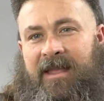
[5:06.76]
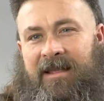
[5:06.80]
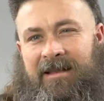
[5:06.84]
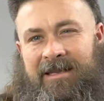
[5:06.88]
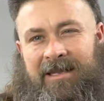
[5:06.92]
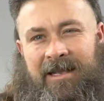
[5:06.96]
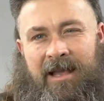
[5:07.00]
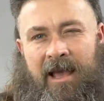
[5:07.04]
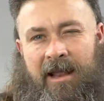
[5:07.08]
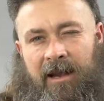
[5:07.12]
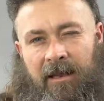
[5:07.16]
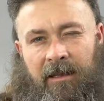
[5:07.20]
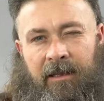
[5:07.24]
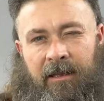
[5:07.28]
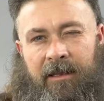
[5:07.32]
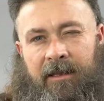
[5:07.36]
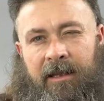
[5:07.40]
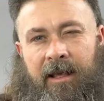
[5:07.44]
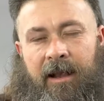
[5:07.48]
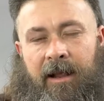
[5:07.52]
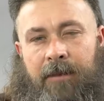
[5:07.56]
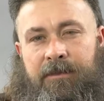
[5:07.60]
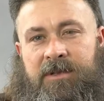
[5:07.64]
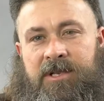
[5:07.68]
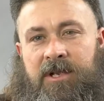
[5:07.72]
to kind of clean
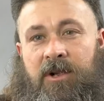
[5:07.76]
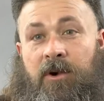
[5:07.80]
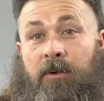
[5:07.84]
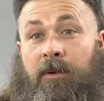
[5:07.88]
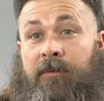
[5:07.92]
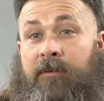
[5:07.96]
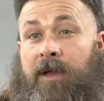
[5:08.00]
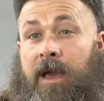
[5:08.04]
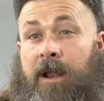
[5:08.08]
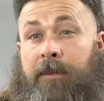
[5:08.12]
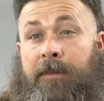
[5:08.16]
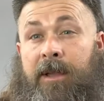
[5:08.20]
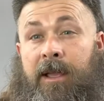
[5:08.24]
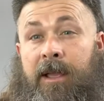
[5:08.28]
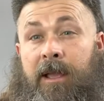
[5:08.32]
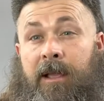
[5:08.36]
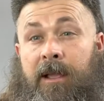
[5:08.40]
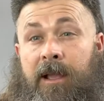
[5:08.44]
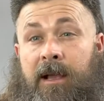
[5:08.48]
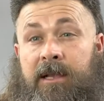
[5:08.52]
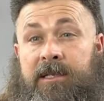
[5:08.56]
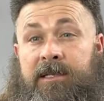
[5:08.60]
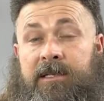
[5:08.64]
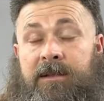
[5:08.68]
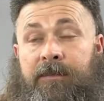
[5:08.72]
that up too. We've got to make a
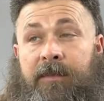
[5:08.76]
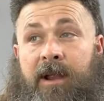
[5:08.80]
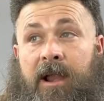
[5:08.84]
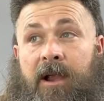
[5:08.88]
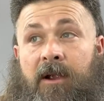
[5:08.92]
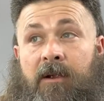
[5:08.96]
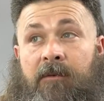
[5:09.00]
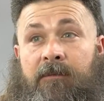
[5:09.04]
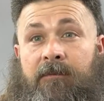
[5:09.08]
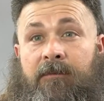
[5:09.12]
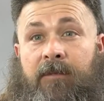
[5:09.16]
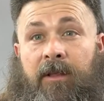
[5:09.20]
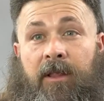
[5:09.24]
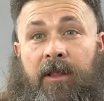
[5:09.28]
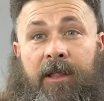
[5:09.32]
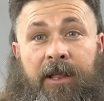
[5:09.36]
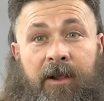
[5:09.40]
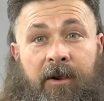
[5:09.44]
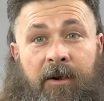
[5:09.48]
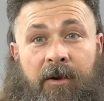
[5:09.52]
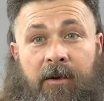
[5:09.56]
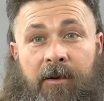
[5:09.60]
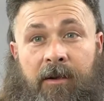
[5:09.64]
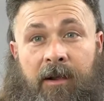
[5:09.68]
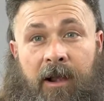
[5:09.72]
custom air
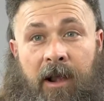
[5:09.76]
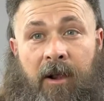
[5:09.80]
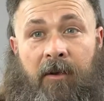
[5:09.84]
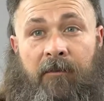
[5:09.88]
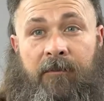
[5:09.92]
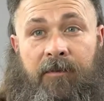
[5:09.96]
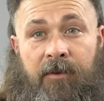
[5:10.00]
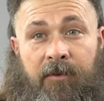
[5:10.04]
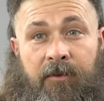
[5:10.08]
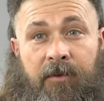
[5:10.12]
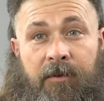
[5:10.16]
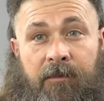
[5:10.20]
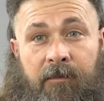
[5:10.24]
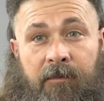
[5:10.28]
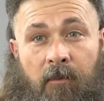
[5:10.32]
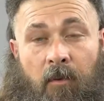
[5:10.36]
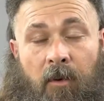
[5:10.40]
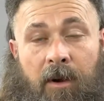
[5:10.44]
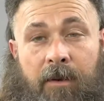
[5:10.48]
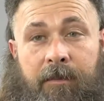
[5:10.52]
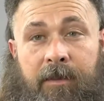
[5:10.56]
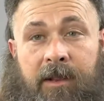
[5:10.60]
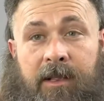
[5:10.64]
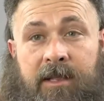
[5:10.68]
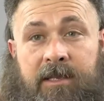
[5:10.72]
filter
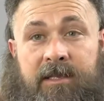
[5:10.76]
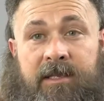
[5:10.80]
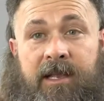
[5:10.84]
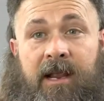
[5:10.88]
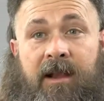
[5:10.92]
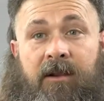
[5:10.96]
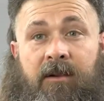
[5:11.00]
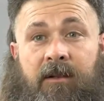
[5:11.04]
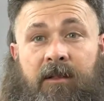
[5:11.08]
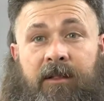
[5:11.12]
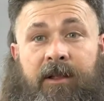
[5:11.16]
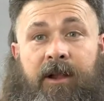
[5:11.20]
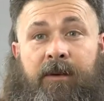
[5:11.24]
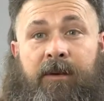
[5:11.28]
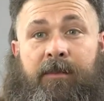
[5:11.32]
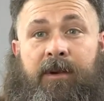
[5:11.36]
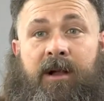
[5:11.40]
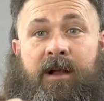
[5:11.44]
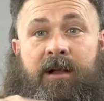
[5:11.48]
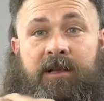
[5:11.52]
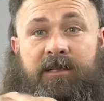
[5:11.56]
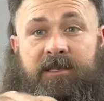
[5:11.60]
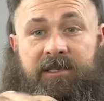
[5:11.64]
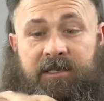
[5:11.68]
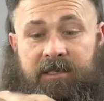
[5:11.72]
for it, because the air cleaner
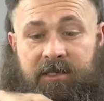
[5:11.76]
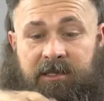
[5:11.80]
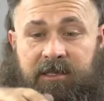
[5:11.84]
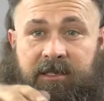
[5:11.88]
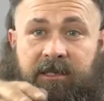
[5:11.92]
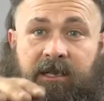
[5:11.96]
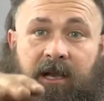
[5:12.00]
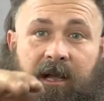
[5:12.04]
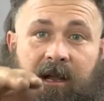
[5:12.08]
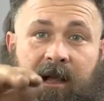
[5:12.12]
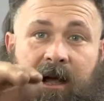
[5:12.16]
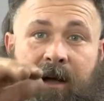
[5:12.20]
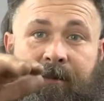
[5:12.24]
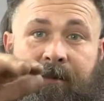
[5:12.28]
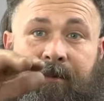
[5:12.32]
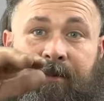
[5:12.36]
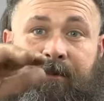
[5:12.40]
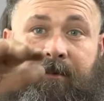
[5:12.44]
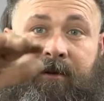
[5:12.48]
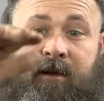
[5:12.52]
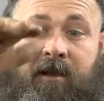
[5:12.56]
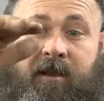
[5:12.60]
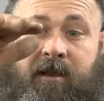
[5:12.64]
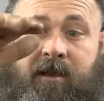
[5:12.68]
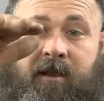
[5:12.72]
box stuck
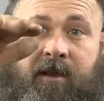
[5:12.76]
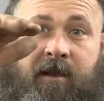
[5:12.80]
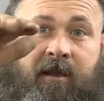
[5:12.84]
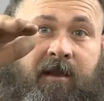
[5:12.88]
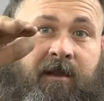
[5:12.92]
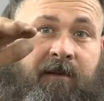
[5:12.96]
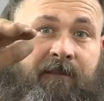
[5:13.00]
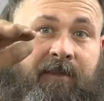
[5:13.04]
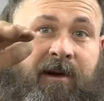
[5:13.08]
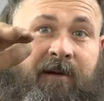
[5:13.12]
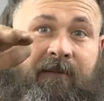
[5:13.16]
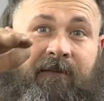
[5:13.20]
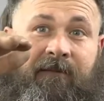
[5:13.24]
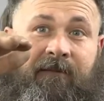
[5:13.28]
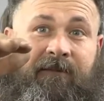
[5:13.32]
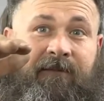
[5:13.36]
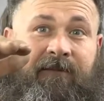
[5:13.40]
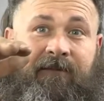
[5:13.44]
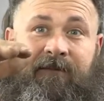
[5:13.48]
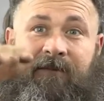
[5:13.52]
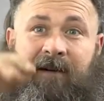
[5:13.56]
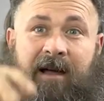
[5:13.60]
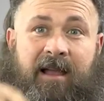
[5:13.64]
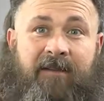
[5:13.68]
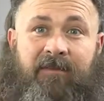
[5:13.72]
up about
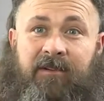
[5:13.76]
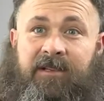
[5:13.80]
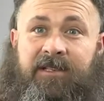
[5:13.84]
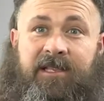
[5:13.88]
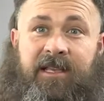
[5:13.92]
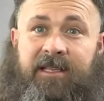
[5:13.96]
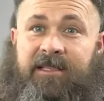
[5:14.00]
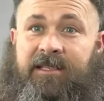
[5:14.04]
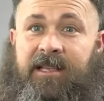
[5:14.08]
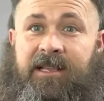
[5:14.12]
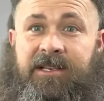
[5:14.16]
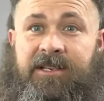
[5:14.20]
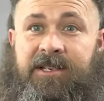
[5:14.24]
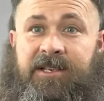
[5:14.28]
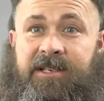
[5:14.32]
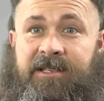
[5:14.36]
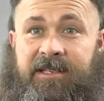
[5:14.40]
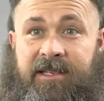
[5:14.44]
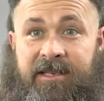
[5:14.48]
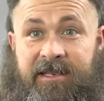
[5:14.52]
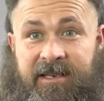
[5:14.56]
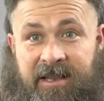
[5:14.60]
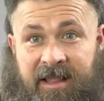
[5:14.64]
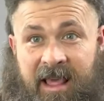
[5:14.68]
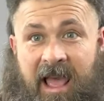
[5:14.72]
5 or 6 inches
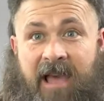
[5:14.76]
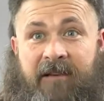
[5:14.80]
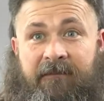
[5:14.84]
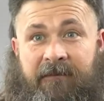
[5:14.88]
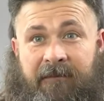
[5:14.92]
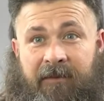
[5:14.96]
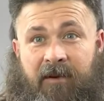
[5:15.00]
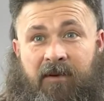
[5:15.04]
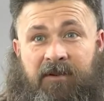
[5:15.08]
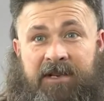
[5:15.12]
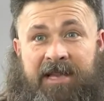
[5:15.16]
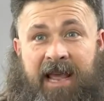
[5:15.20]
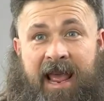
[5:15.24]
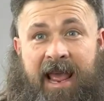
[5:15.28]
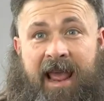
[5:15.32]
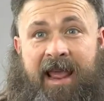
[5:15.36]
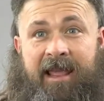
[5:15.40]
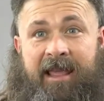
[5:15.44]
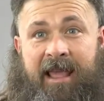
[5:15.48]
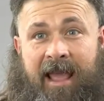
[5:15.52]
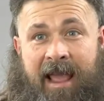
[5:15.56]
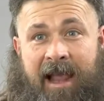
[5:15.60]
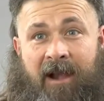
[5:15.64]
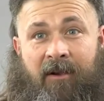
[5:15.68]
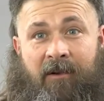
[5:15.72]
into that faux
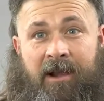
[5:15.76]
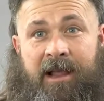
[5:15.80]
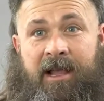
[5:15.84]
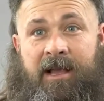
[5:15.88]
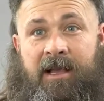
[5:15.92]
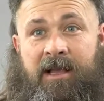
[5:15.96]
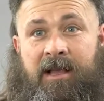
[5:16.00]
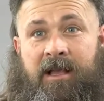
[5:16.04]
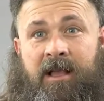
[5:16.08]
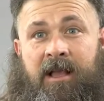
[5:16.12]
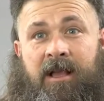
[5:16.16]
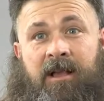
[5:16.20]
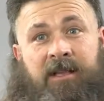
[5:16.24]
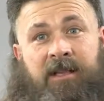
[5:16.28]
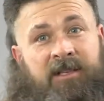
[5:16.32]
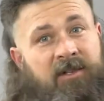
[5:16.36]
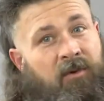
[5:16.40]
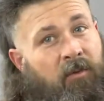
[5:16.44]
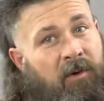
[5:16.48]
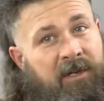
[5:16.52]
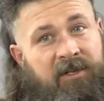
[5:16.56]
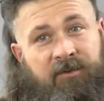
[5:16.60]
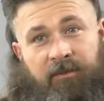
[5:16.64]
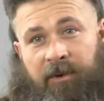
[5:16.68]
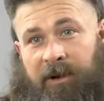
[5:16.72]
tank area. So
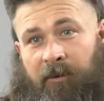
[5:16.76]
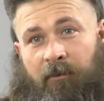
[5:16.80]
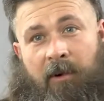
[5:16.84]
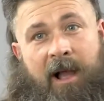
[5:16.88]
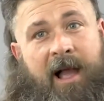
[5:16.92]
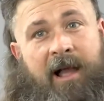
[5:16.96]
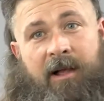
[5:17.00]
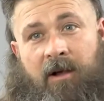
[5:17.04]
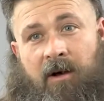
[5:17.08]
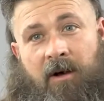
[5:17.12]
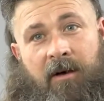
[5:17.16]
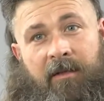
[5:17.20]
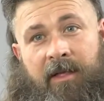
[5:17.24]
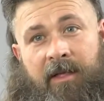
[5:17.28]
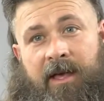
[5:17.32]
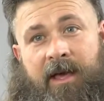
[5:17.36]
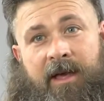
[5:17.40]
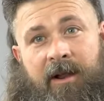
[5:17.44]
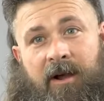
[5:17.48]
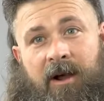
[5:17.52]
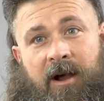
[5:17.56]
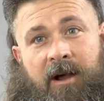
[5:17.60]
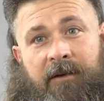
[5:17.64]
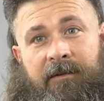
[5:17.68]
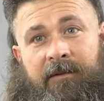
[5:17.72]
once we whack all
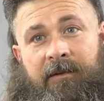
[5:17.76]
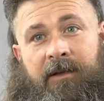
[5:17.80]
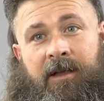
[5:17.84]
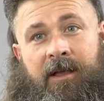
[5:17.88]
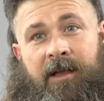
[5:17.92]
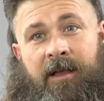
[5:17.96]
that off,